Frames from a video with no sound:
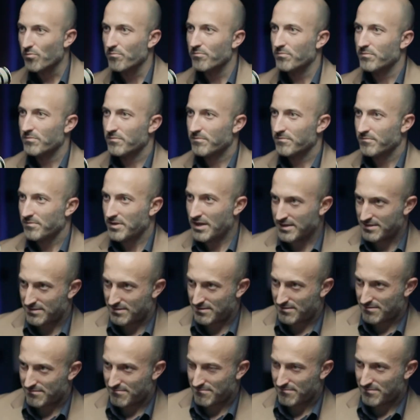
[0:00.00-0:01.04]
boom.
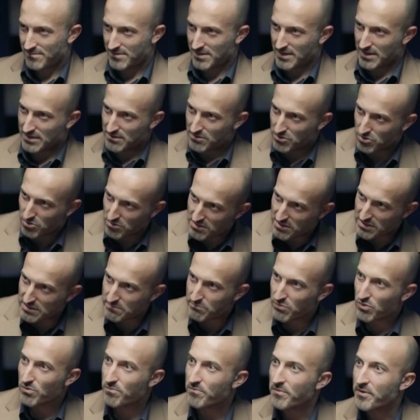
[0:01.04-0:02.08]
Yes, they enjoy this
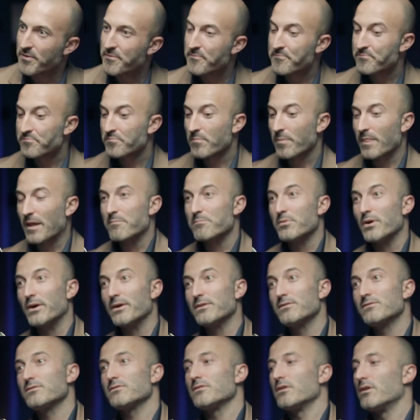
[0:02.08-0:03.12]
boom.
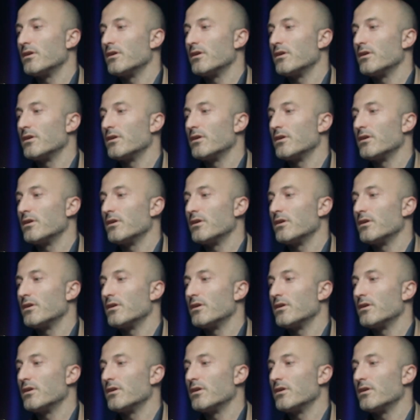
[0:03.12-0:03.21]
But